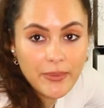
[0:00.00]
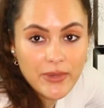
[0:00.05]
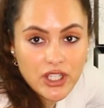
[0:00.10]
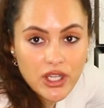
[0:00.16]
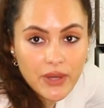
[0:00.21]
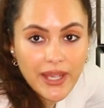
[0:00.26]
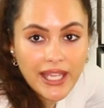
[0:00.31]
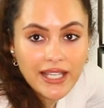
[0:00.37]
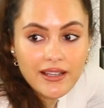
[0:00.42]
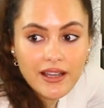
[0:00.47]
be
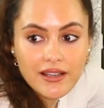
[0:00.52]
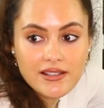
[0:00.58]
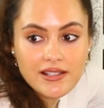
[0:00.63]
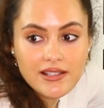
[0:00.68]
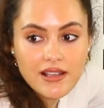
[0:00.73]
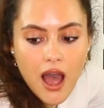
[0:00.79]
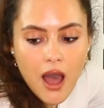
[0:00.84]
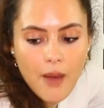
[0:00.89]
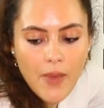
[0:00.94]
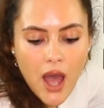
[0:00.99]
doing
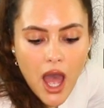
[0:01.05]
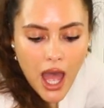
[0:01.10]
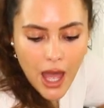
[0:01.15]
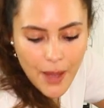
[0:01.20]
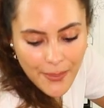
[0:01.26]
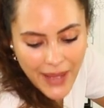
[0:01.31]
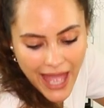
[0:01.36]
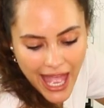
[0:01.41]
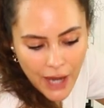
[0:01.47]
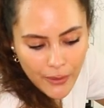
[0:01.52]
some
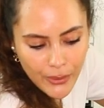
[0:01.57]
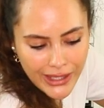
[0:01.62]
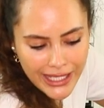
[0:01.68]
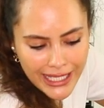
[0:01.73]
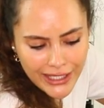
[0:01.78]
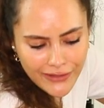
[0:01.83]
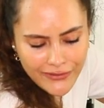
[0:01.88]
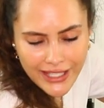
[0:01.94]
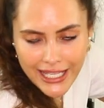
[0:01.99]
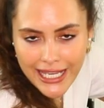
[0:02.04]

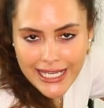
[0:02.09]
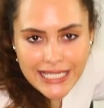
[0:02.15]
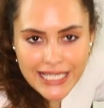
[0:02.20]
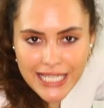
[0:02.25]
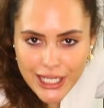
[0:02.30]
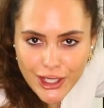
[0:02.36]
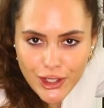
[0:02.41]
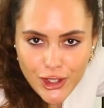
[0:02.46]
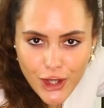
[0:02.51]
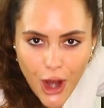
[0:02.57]
Paris
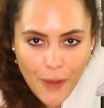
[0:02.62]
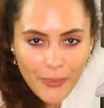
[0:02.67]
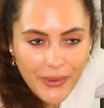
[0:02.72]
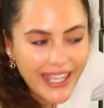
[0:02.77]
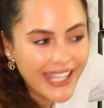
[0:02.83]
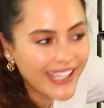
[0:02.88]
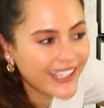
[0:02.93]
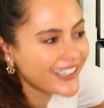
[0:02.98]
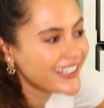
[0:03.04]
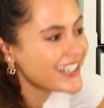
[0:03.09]
VAT
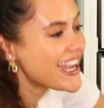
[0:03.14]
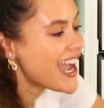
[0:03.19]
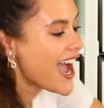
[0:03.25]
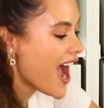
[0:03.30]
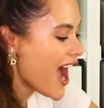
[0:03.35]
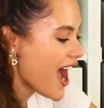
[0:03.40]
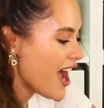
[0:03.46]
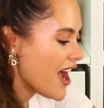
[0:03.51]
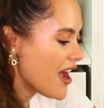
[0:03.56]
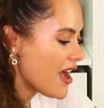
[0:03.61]
shopping.
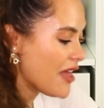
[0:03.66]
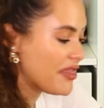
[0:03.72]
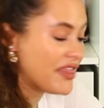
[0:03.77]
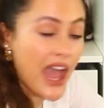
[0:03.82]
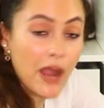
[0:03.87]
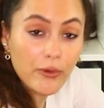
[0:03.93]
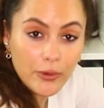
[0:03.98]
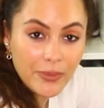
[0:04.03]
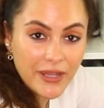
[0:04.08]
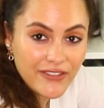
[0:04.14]

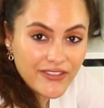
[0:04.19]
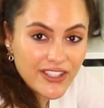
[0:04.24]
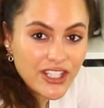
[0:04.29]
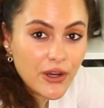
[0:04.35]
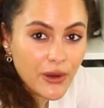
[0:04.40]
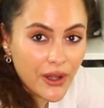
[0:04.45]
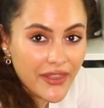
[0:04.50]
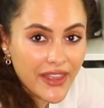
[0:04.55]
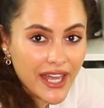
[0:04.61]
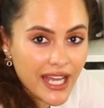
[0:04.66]
There will be a
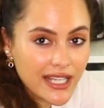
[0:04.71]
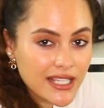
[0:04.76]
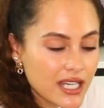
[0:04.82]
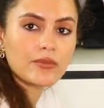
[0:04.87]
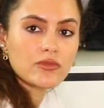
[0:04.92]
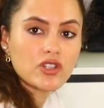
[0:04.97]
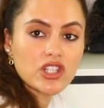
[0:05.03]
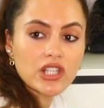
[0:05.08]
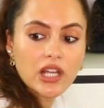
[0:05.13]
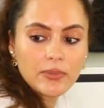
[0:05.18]
video on that.
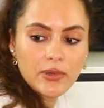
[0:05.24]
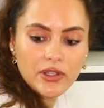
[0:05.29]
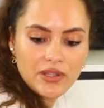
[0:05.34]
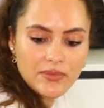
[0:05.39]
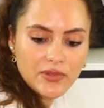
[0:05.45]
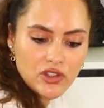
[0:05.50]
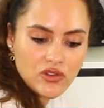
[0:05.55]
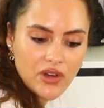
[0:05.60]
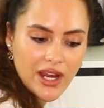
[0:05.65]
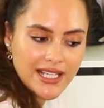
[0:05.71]
I'm just going to put them
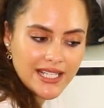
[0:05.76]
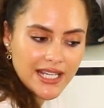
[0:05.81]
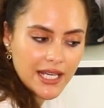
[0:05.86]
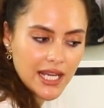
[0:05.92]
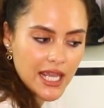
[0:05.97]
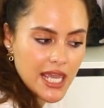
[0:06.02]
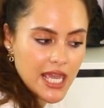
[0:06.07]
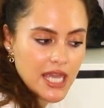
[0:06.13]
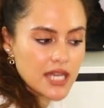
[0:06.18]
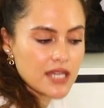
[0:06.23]
straight in
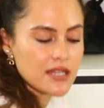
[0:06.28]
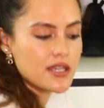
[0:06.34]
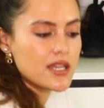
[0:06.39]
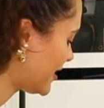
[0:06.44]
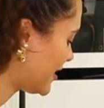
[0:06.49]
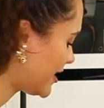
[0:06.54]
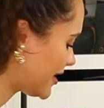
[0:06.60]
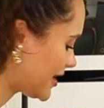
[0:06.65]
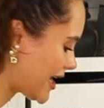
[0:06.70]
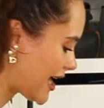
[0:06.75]
here.
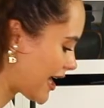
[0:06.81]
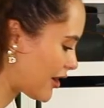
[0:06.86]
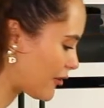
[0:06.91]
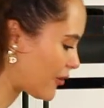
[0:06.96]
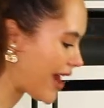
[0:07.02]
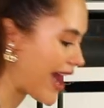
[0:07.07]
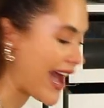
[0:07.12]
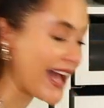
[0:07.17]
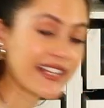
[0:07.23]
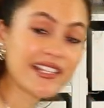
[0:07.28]
Now,
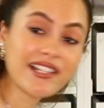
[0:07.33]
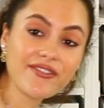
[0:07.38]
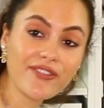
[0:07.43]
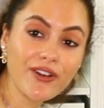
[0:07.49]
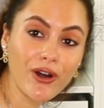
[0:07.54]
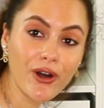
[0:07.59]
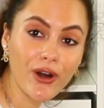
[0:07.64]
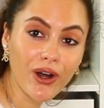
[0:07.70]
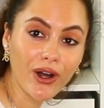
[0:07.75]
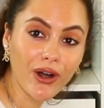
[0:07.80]
as
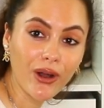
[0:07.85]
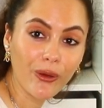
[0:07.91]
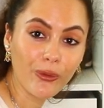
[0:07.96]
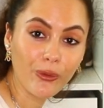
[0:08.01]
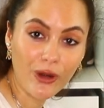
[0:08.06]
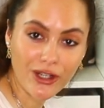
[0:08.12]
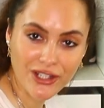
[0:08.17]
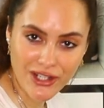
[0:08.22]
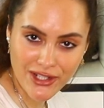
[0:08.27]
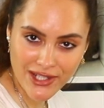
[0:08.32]
for
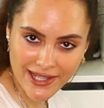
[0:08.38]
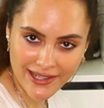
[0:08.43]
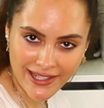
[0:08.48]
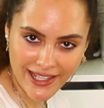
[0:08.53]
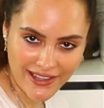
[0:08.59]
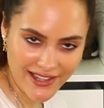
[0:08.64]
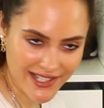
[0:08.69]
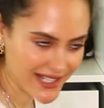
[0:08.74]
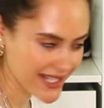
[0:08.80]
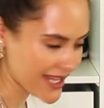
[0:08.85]
what is in the
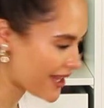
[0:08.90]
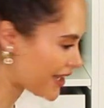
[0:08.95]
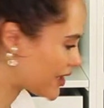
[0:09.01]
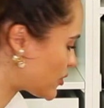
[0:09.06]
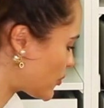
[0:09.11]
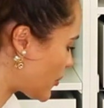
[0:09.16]
other side,